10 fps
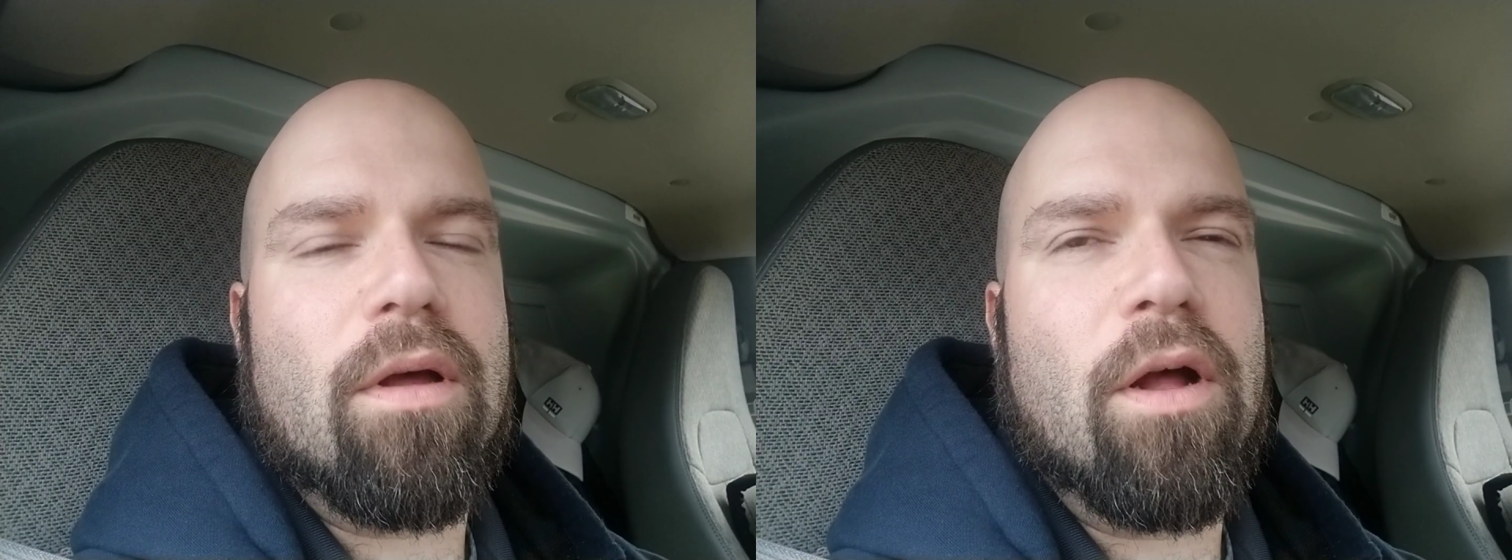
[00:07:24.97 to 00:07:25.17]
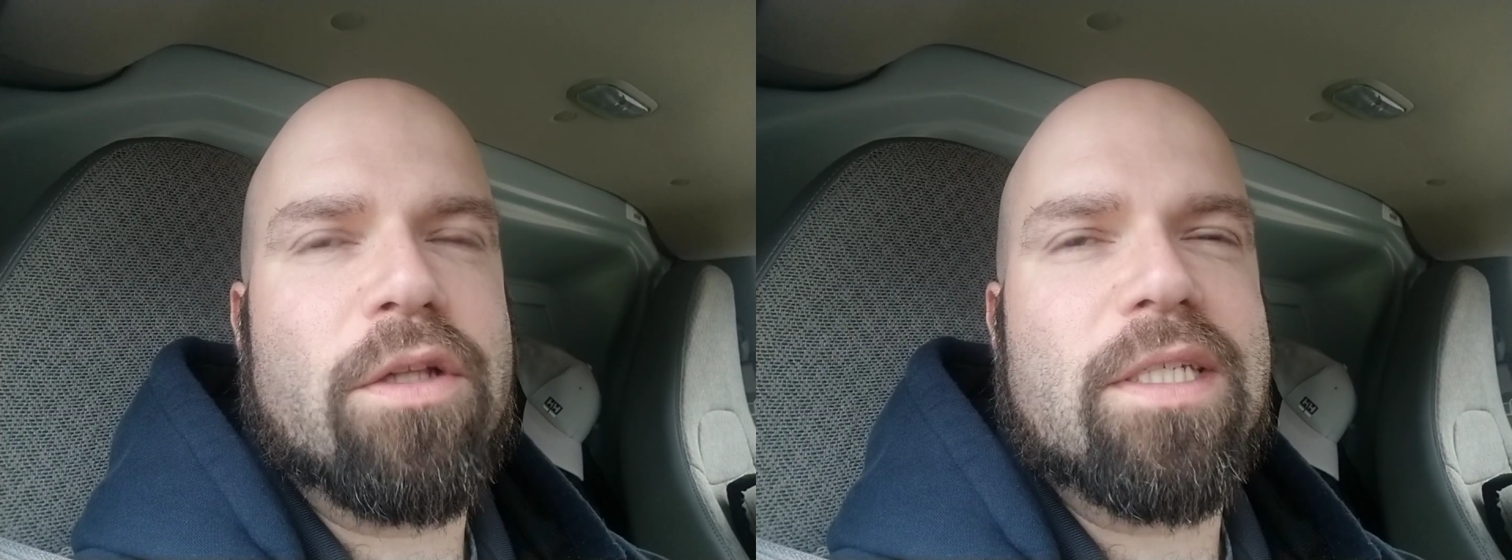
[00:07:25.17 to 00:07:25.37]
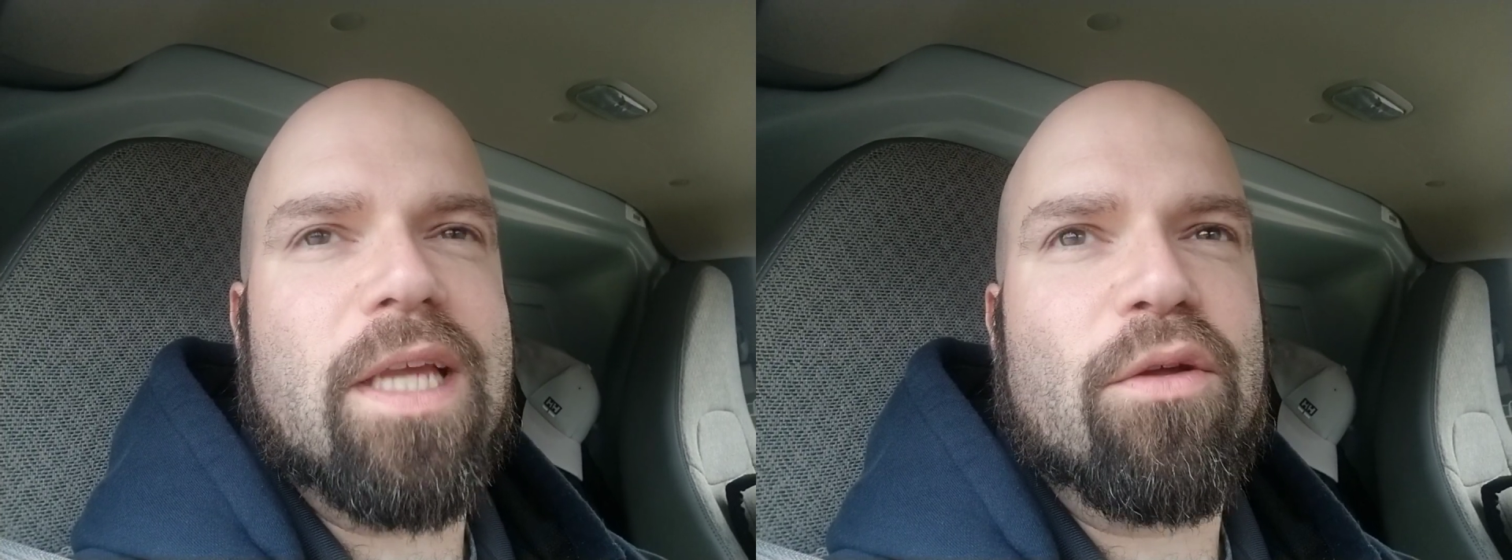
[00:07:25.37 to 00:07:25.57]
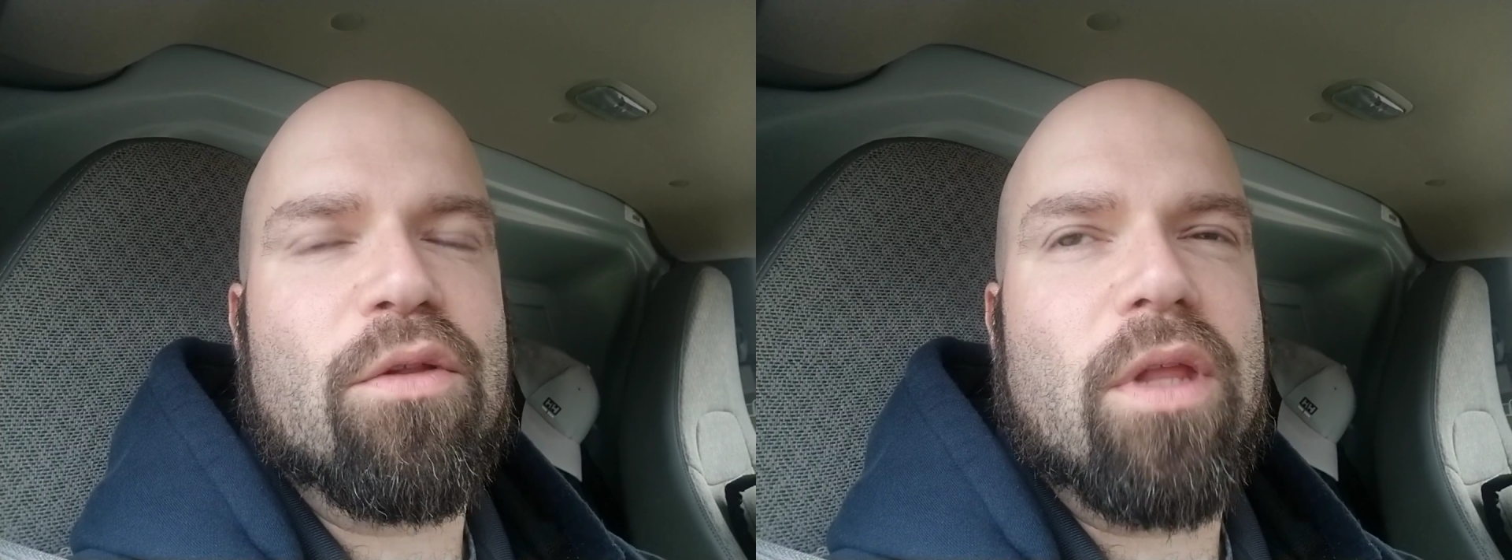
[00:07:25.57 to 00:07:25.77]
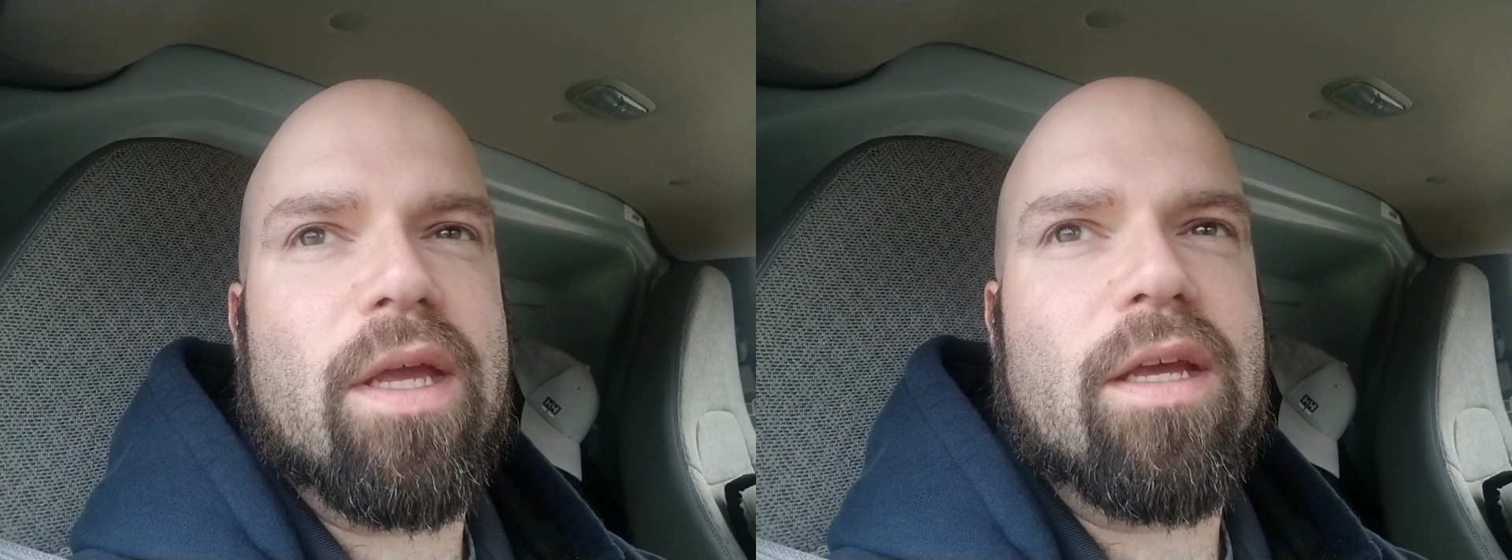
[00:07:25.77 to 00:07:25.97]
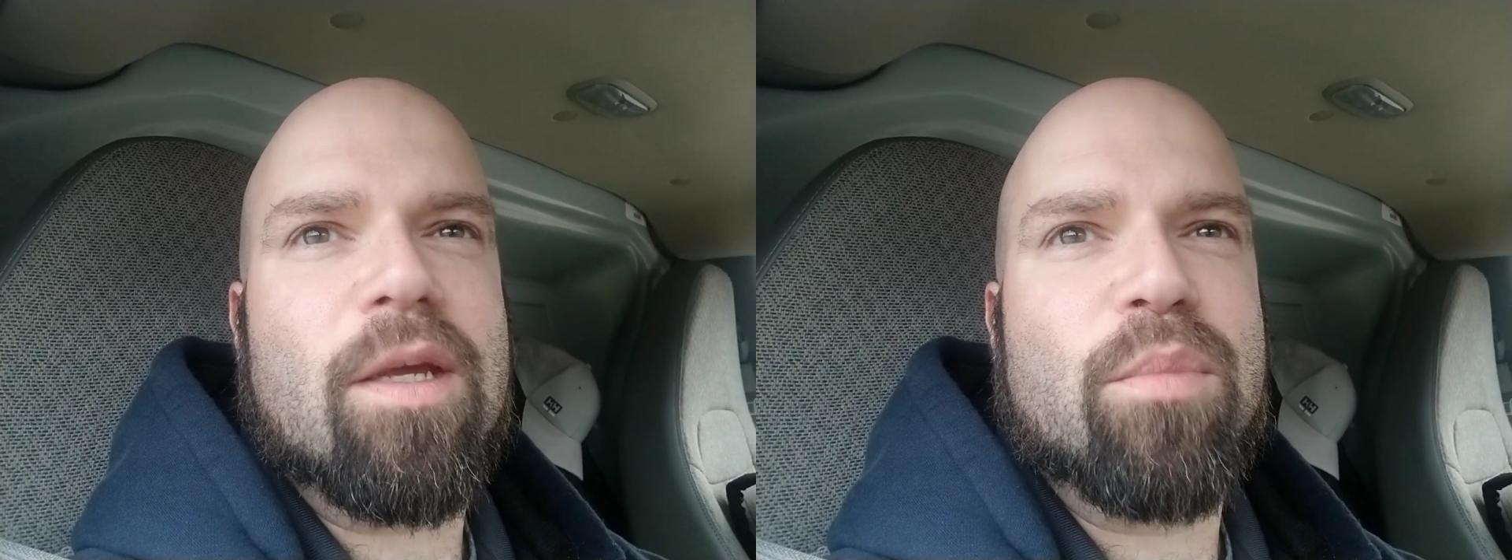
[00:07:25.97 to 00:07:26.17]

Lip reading: altogether, like